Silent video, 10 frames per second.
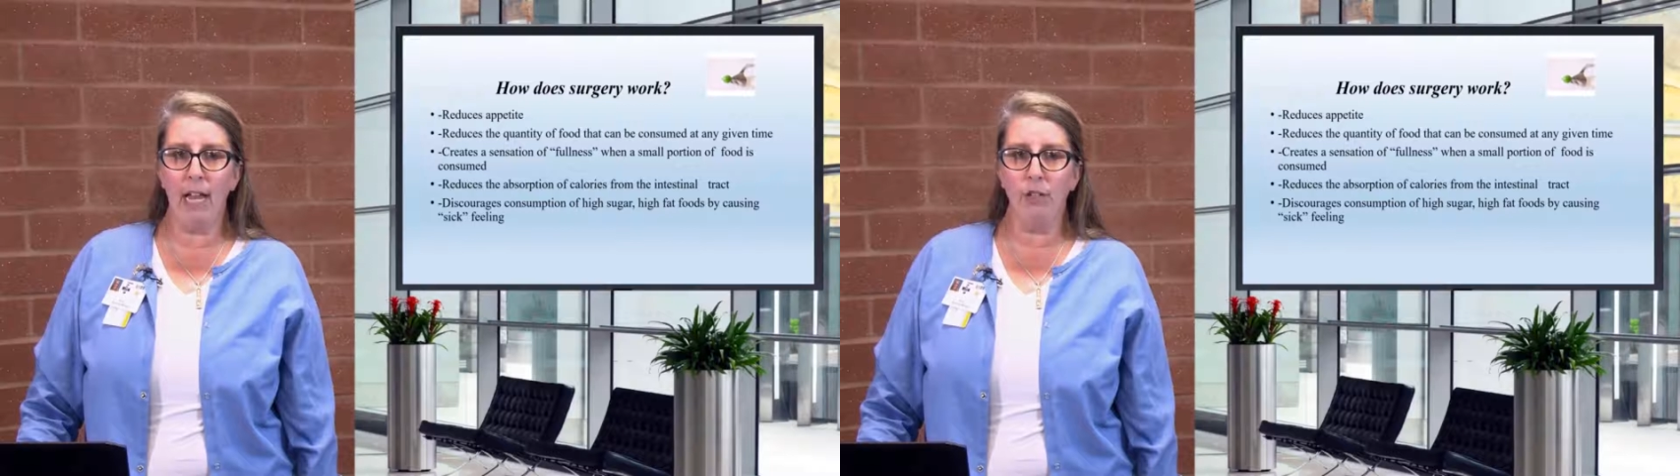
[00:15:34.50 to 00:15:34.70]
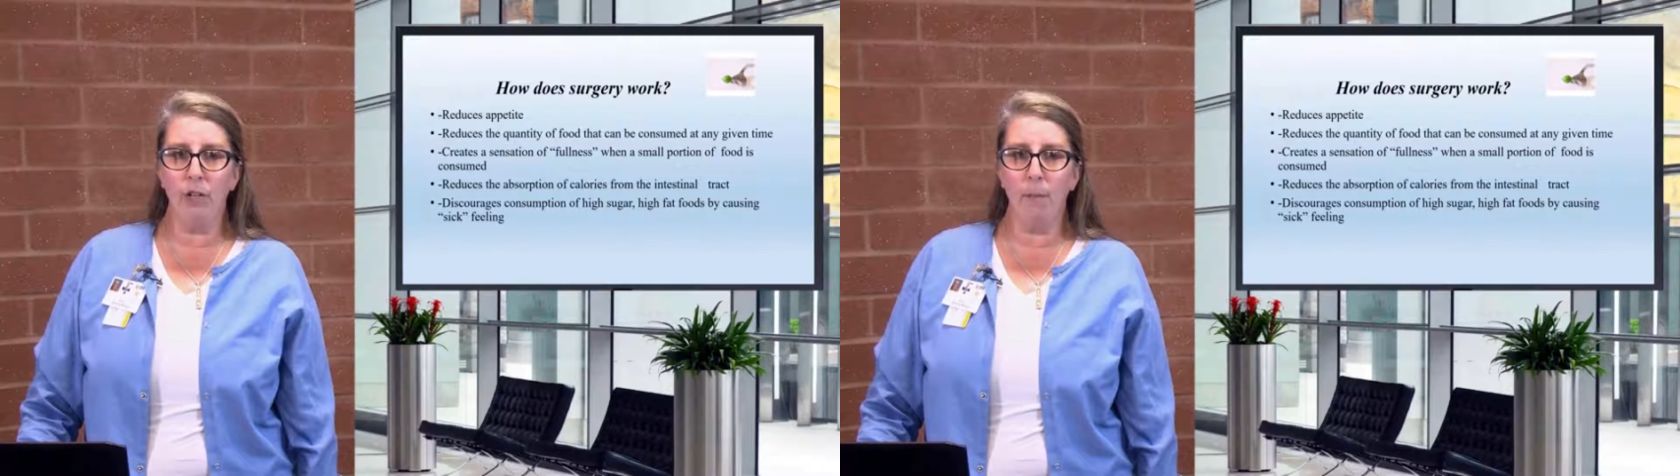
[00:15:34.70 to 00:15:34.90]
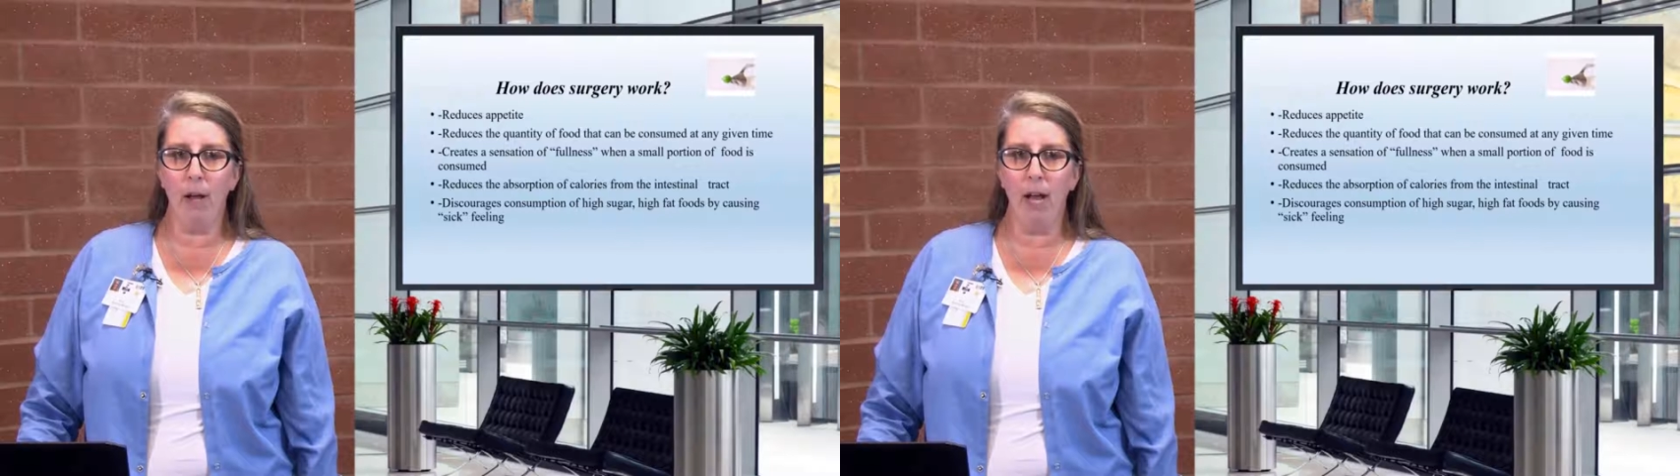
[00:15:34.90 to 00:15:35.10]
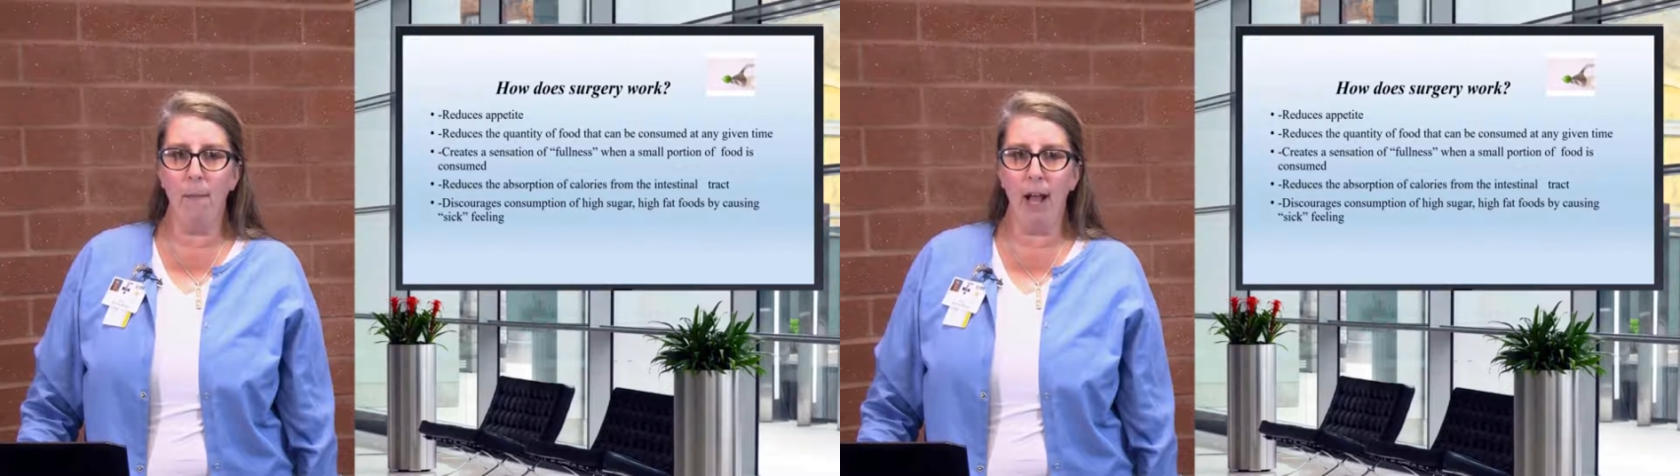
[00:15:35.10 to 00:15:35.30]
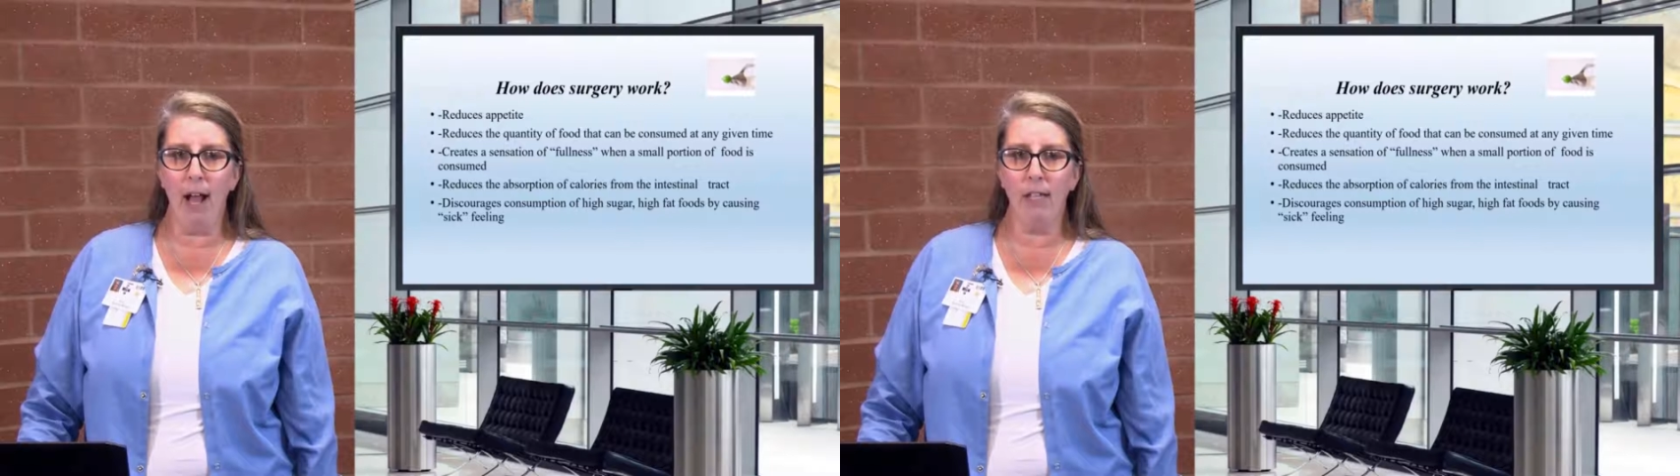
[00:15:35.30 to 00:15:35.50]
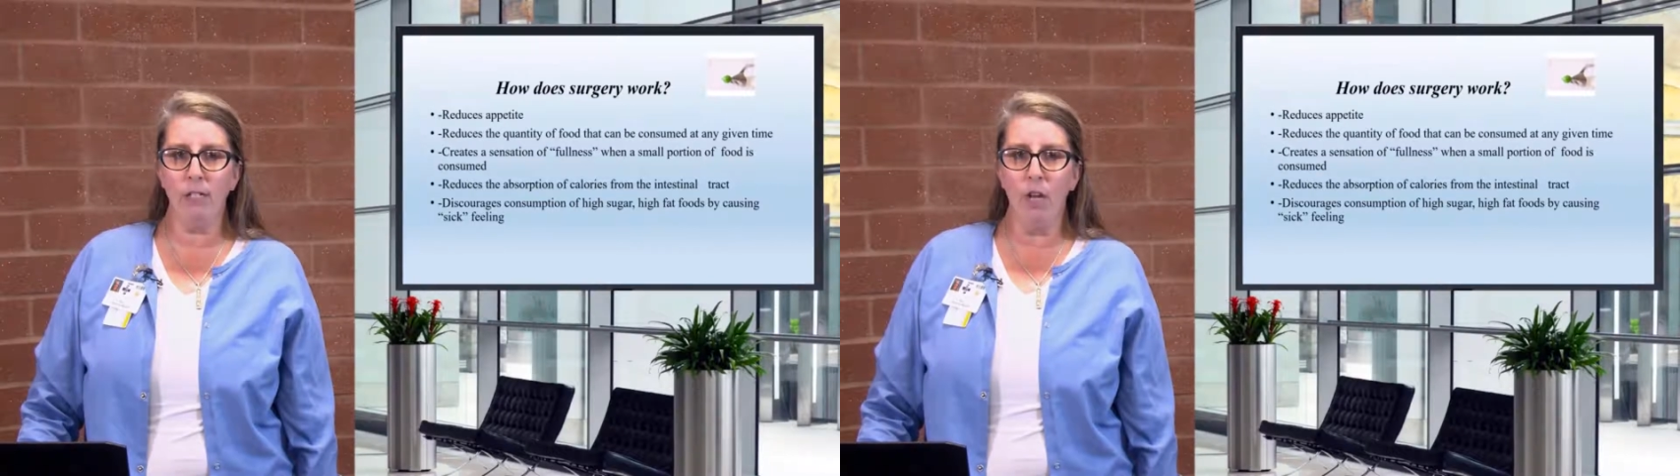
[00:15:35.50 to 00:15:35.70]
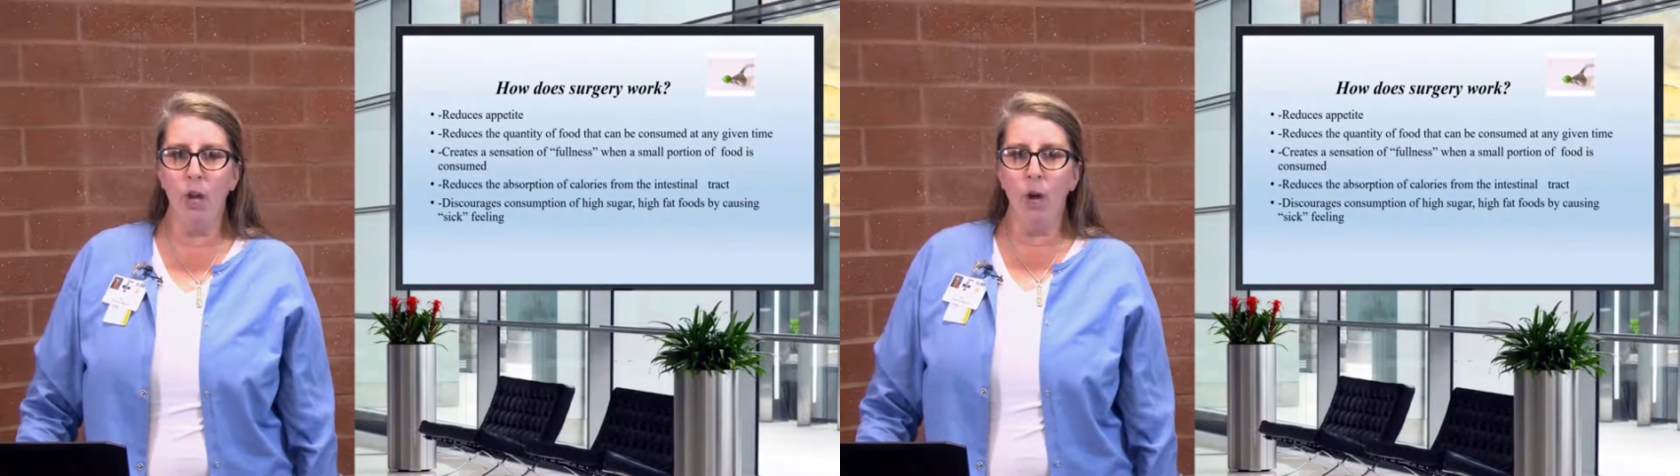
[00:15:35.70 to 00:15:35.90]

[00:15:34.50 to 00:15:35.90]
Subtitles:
gastric bypass,